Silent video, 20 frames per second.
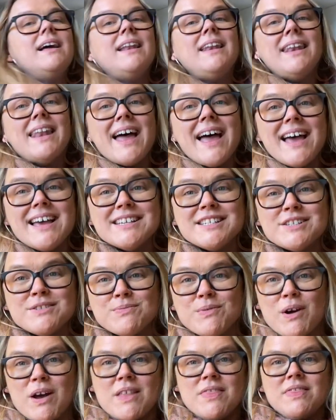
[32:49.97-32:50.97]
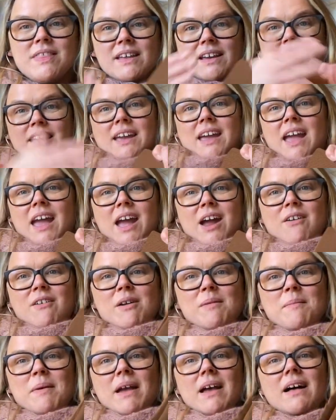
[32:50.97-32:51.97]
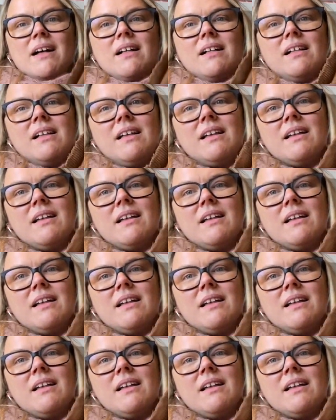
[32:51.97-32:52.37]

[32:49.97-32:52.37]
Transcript: last one, the caramel,